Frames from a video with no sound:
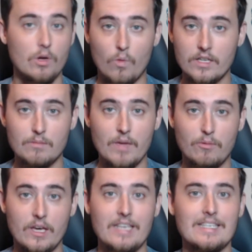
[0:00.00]
know wants to make
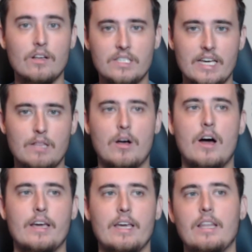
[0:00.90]
plays outside the
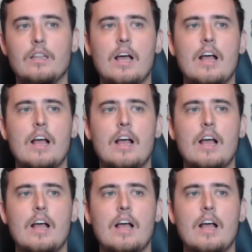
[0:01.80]
pocket and